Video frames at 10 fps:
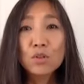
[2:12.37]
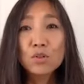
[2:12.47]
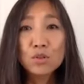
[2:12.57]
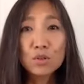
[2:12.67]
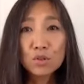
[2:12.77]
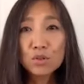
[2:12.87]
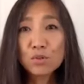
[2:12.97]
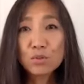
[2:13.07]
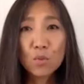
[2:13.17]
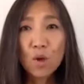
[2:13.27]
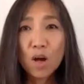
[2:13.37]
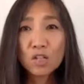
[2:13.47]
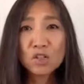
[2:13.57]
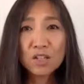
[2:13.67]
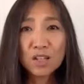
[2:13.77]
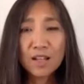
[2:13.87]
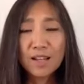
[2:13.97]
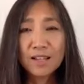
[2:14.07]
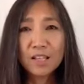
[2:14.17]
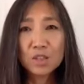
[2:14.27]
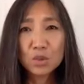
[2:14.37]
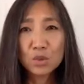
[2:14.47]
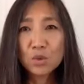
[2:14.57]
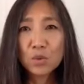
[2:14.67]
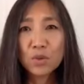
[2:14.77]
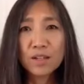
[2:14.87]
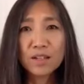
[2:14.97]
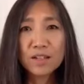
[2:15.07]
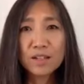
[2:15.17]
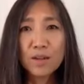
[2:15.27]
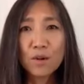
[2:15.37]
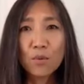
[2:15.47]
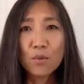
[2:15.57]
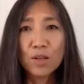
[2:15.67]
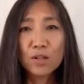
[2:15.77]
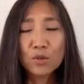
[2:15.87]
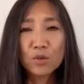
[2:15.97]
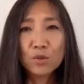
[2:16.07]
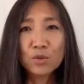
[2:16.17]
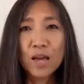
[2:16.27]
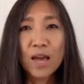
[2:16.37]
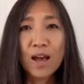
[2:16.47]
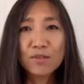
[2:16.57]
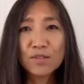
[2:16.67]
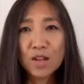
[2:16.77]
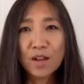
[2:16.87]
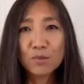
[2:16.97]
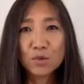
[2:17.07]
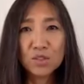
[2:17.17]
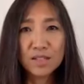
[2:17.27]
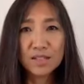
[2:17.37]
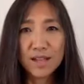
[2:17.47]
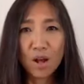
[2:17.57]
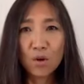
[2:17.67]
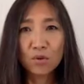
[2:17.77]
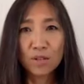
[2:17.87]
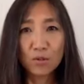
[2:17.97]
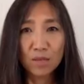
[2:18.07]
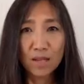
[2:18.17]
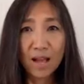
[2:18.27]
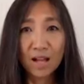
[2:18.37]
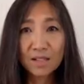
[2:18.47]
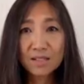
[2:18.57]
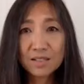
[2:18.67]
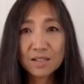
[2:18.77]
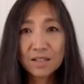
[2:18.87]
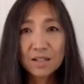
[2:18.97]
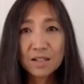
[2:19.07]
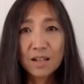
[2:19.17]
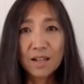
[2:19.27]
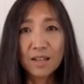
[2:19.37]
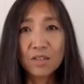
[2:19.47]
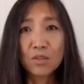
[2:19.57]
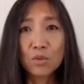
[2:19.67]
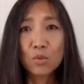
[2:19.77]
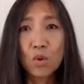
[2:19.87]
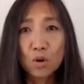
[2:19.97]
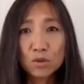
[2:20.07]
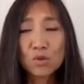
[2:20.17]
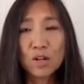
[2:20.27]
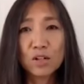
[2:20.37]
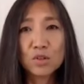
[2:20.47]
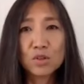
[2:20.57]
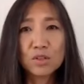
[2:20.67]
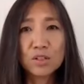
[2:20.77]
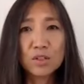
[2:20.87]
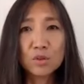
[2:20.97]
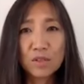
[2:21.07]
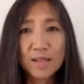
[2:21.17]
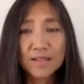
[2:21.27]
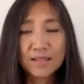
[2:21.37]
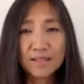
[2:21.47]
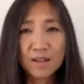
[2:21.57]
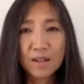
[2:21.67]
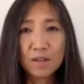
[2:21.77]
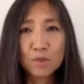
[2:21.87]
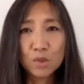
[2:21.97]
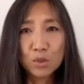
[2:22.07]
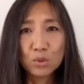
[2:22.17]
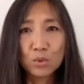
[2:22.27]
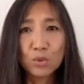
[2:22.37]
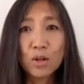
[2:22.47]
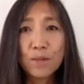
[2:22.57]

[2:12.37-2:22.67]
just watch it and listen to it when you have time to sit down and relax, and you want to actually utilize that time to